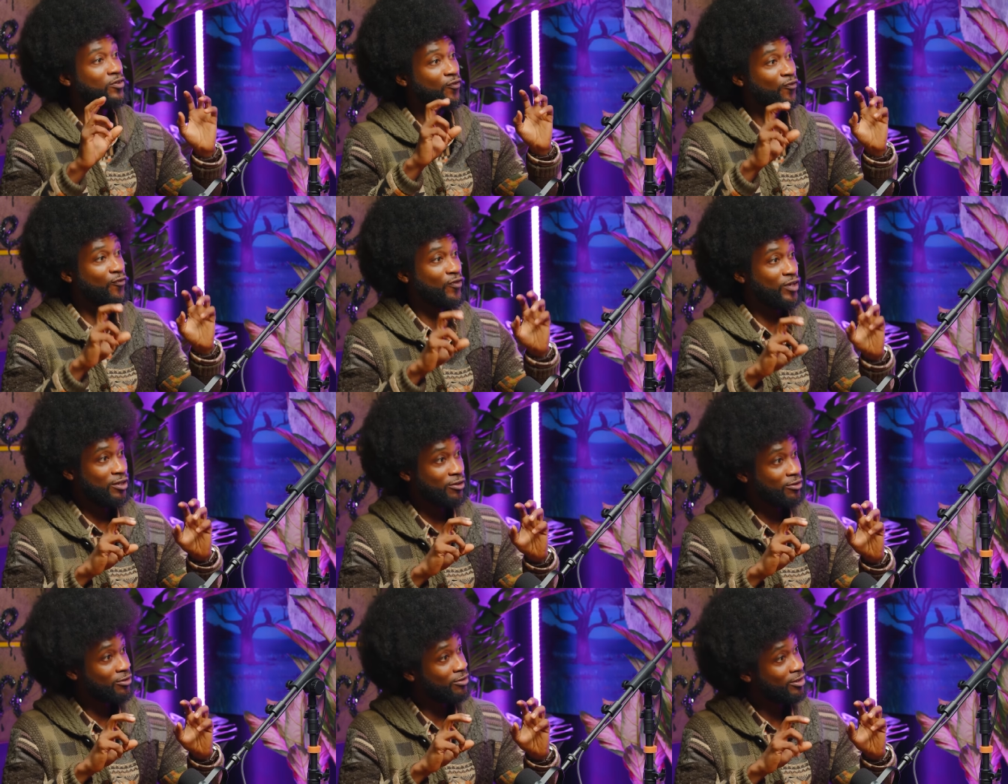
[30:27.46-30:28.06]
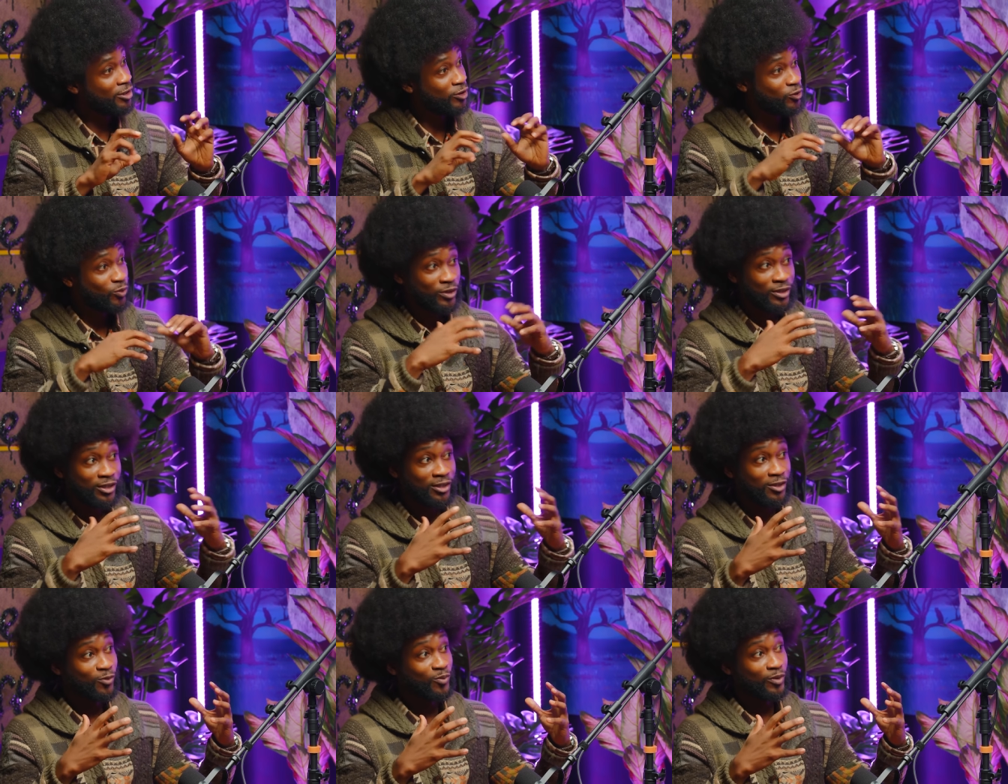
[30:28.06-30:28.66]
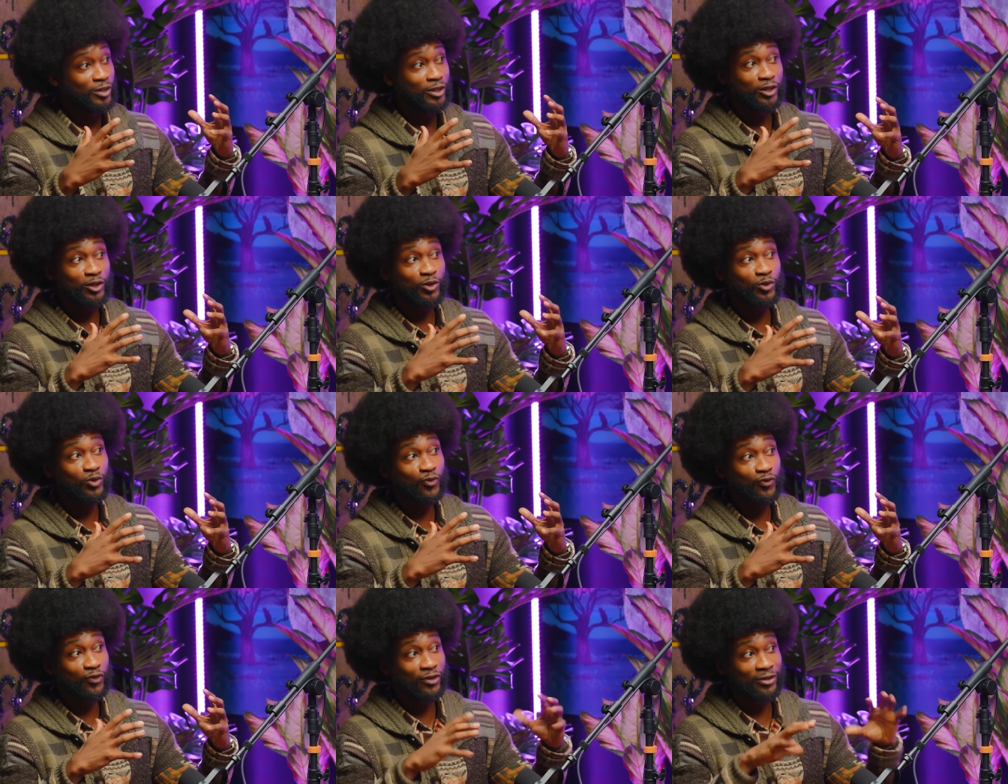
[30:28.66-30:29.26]
fear, because we're dealing with a
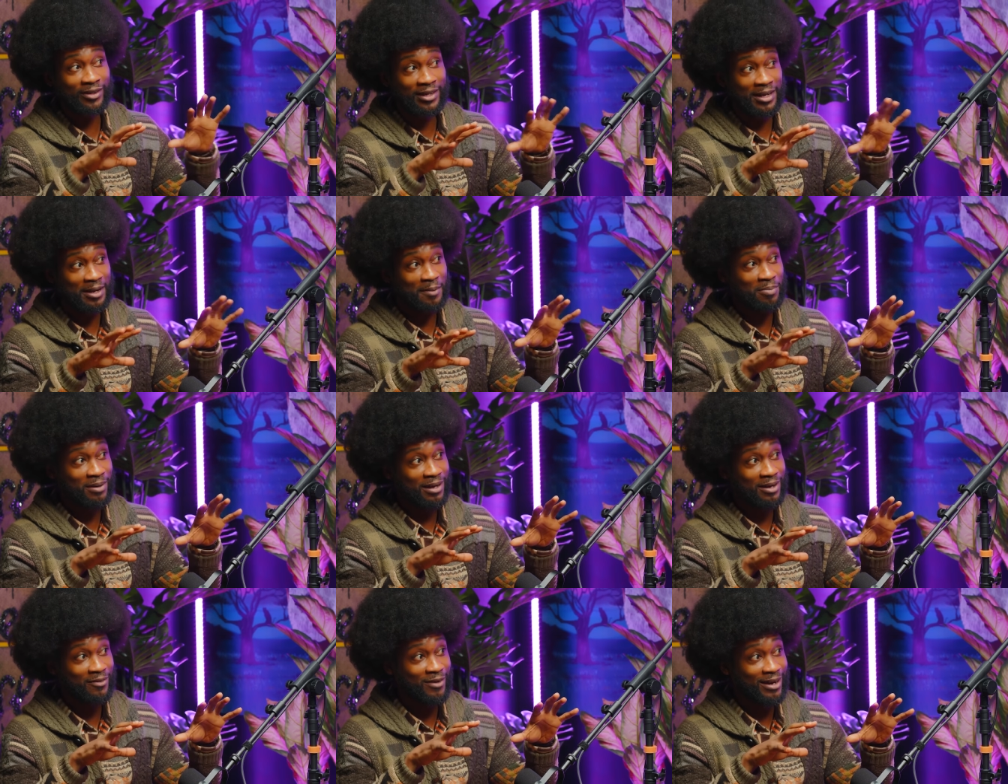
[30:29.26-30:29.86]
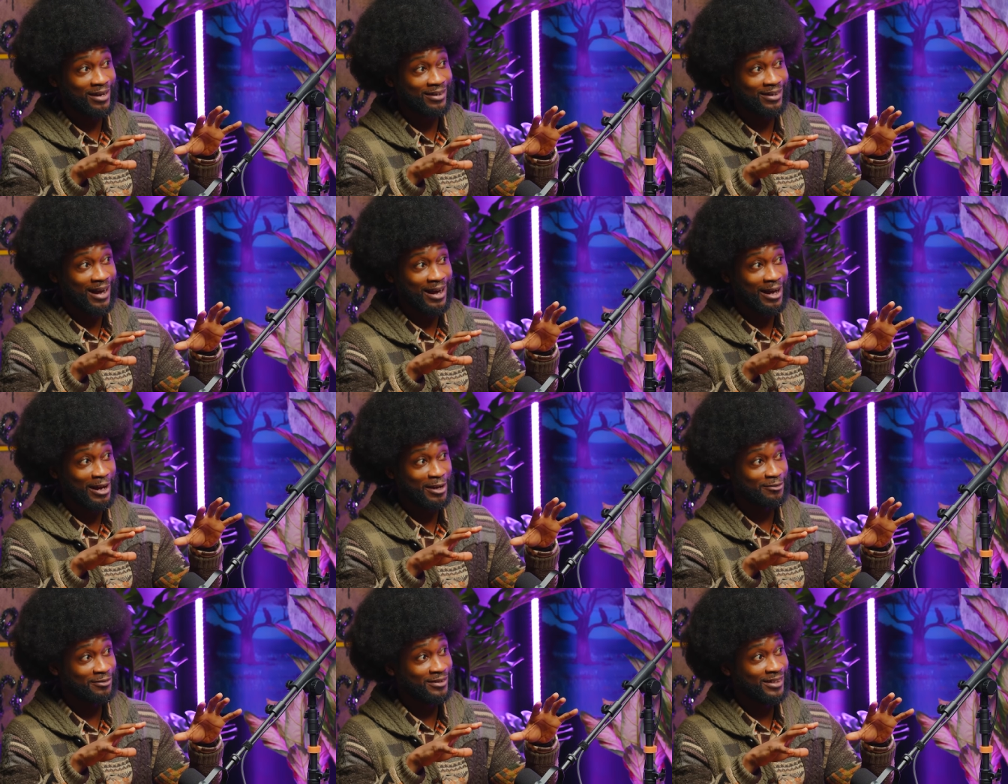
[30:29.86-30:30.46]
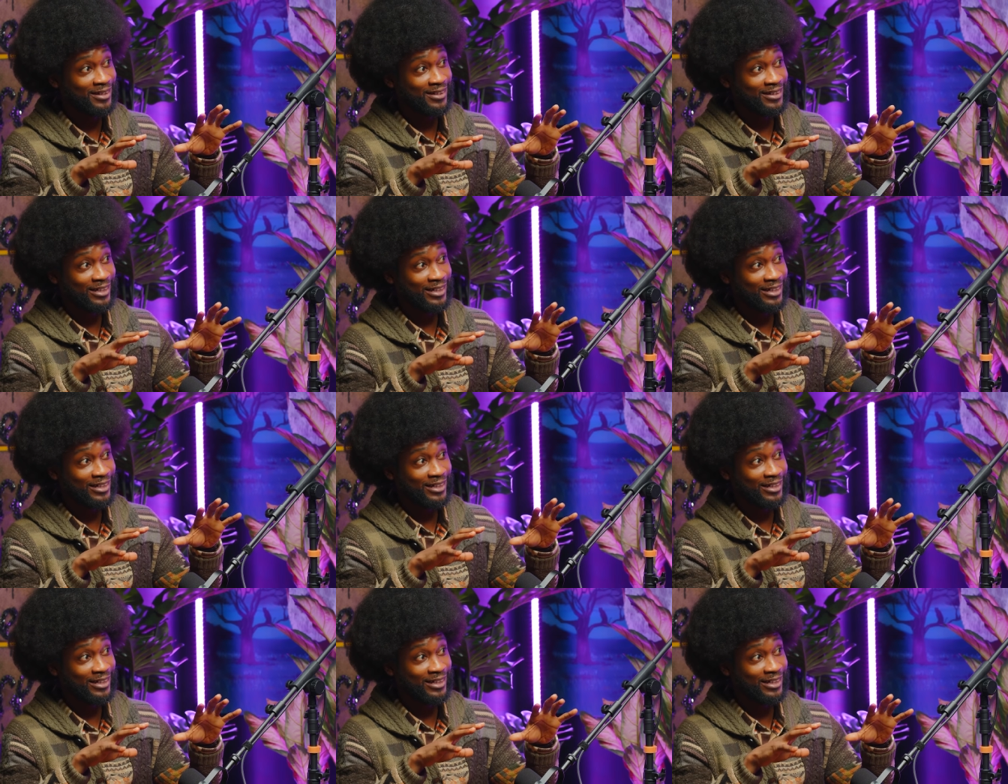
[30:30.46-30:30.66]
huge fear campaign right now. Yeah, for